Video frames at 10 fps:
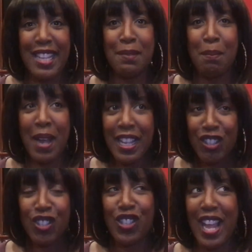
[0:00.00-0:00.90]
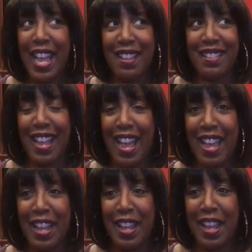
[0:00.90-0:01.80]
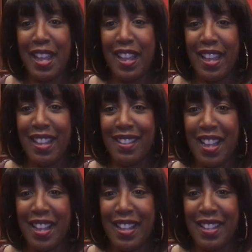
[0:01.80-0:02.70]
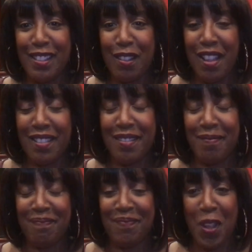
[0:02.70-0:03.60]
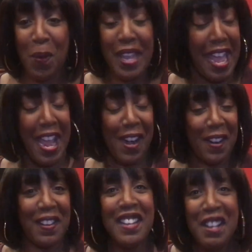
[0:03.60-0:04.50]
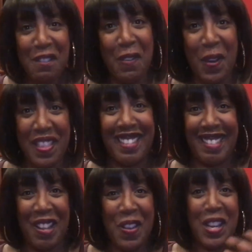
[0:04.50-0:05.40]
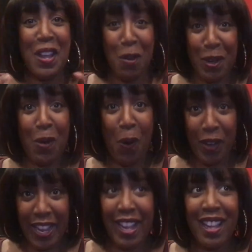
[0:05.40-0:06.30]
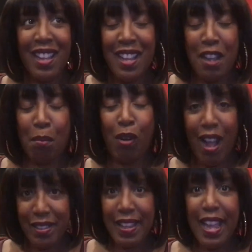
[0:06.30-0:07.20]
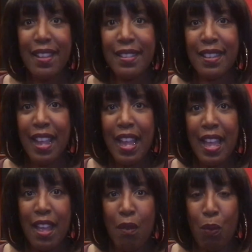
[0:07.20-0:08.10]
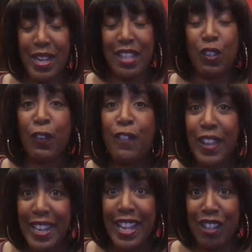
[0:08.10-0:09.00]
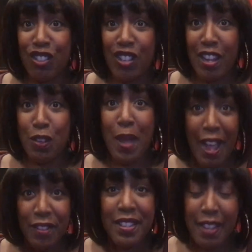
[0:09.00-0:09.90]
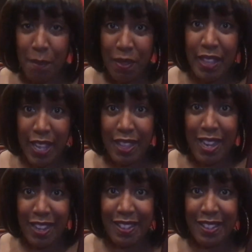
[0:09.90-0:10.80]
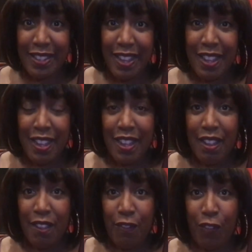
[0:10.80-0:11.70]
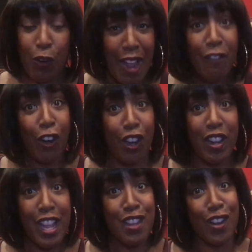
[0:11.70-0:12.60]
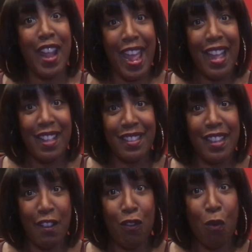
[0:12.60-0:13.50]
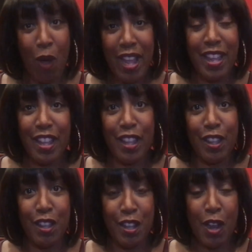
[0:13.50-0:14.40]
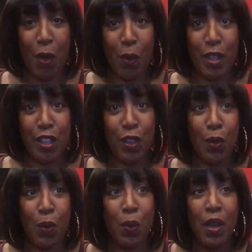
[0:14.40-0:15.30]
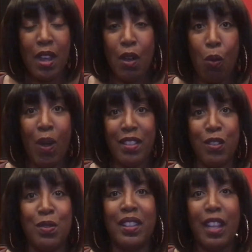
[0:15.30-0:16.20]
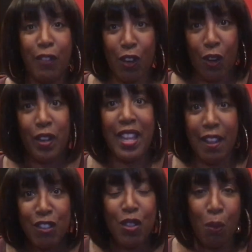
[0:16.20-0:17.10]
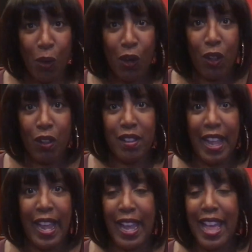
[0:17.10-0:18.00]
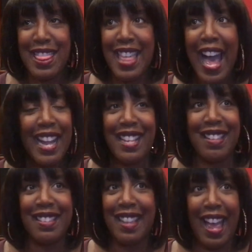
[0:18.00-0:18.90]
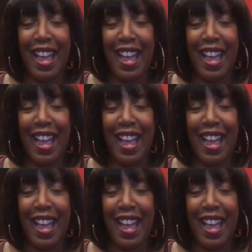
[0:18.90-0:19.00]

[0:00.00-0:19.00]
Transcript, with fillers: As much as I uh, don't care for the studio recording process when it's finished and you have something that is forever in your hands of what you know you want to deliver or give to the world like that is